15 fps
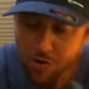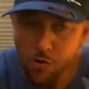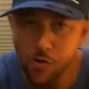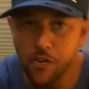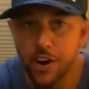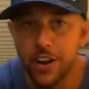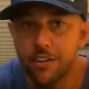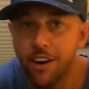
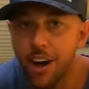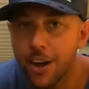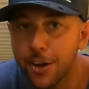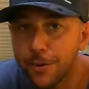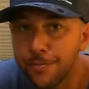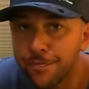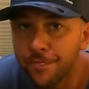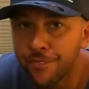With any luck,
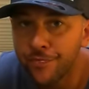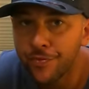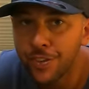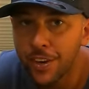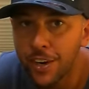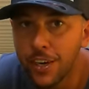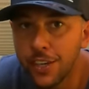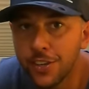
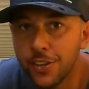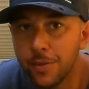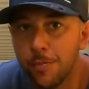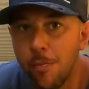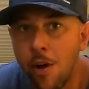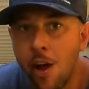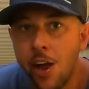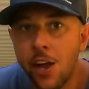there's
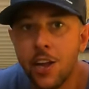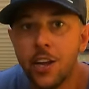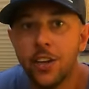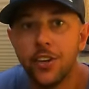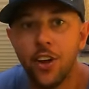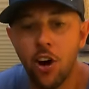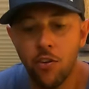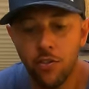some
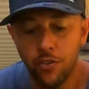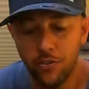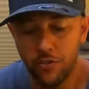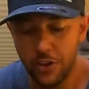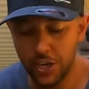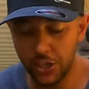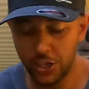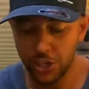dolphin
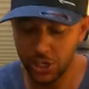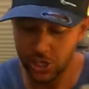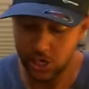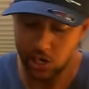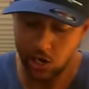fish